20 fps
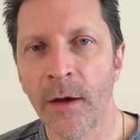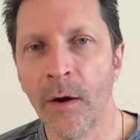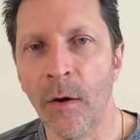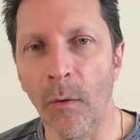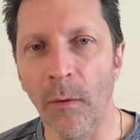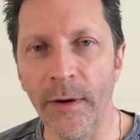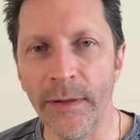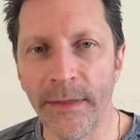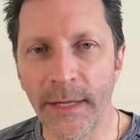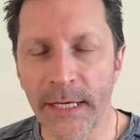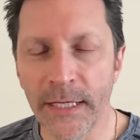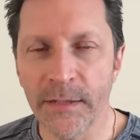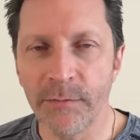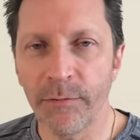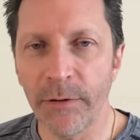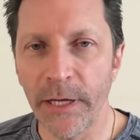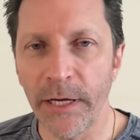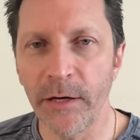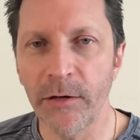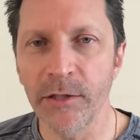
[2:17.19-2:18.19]
When these
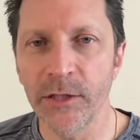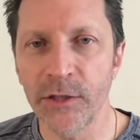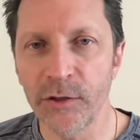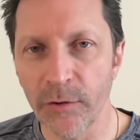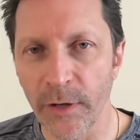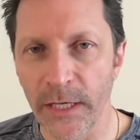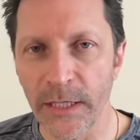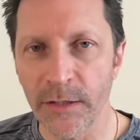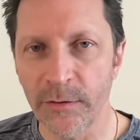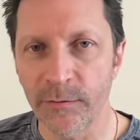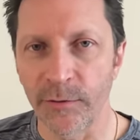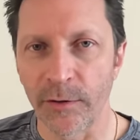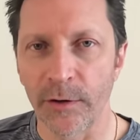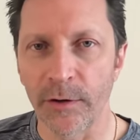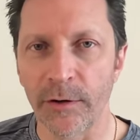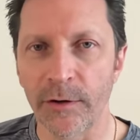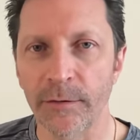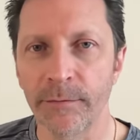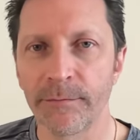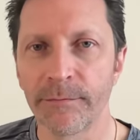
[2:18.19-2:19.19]
players
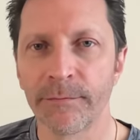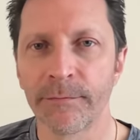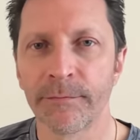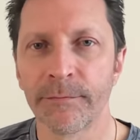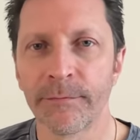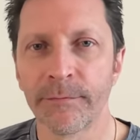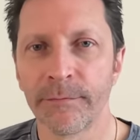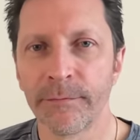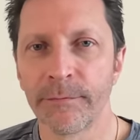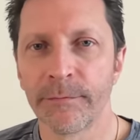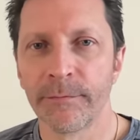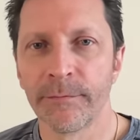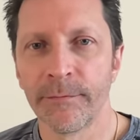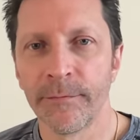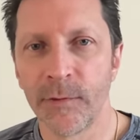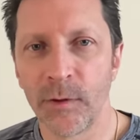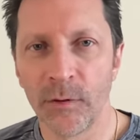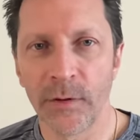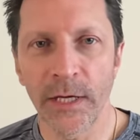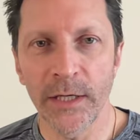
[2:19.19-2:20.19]
transfer,
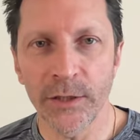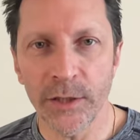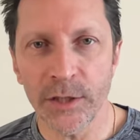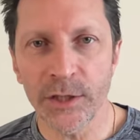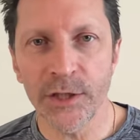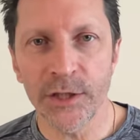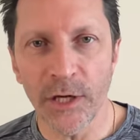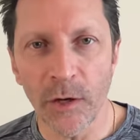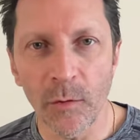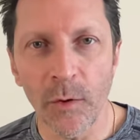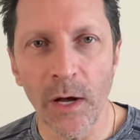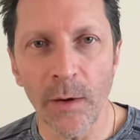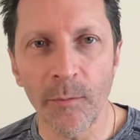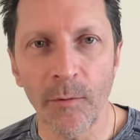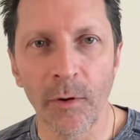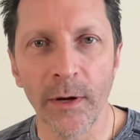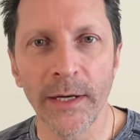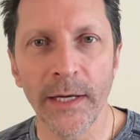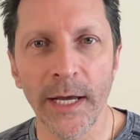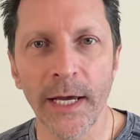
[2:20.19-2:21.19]
do they just show up
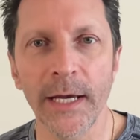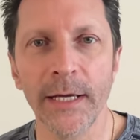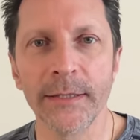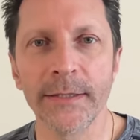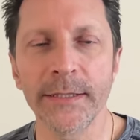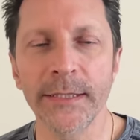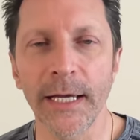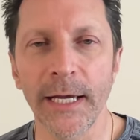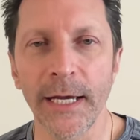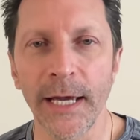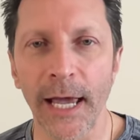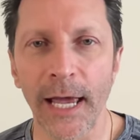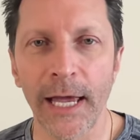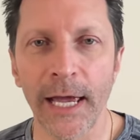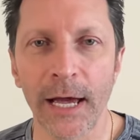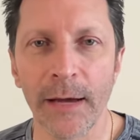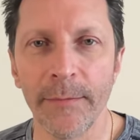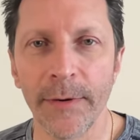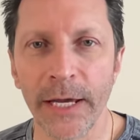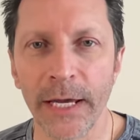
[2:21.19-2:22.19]
one day and say, hey,
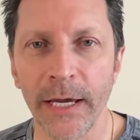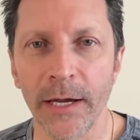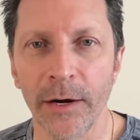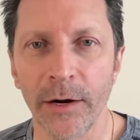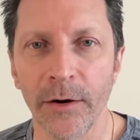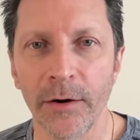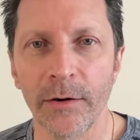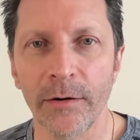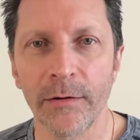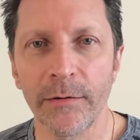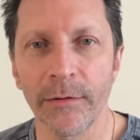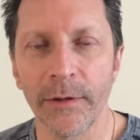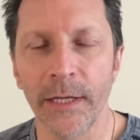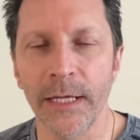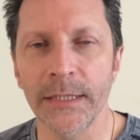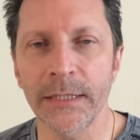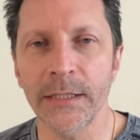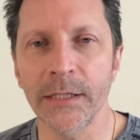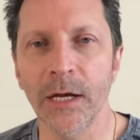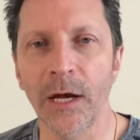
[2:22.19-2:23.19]
I'm here,
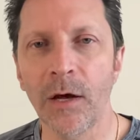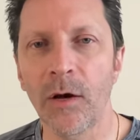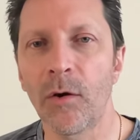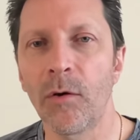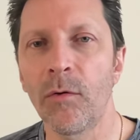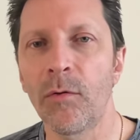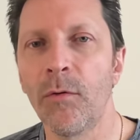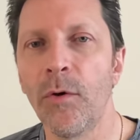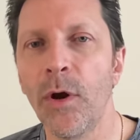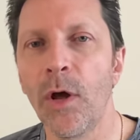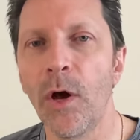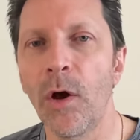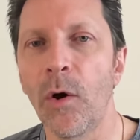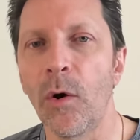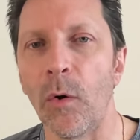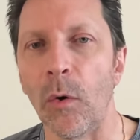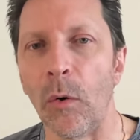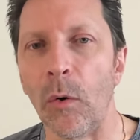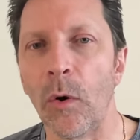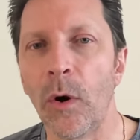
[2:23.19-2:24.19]
let's go?
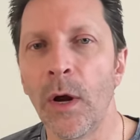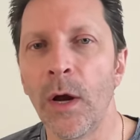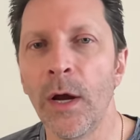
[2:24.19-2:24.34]
No.